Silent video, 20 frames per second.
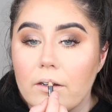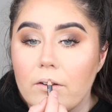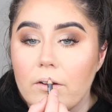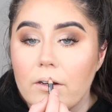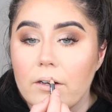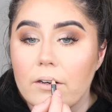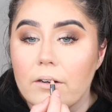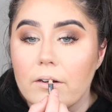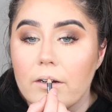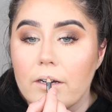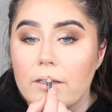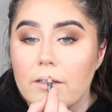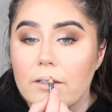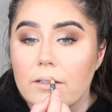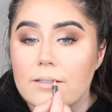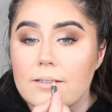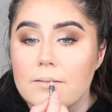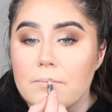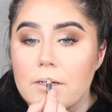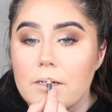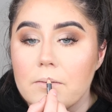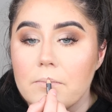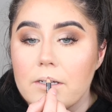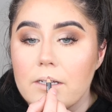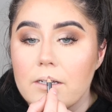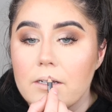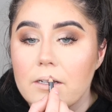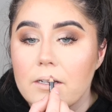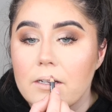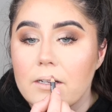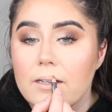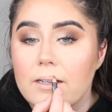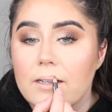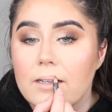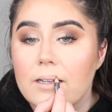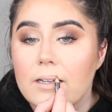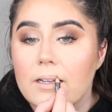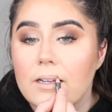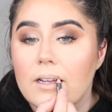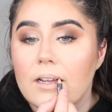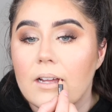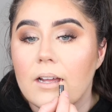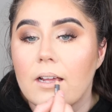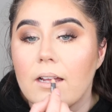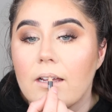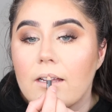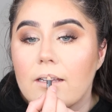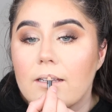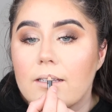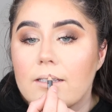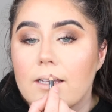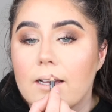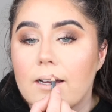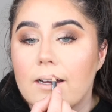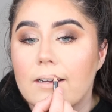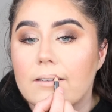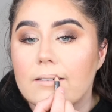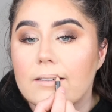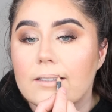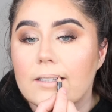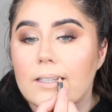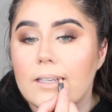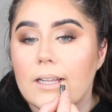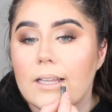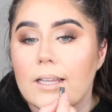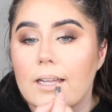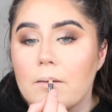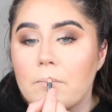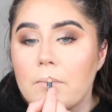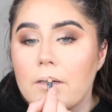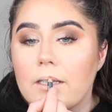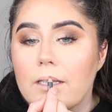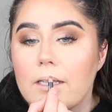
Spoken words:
doing it at this moment, So I'm just gonna line my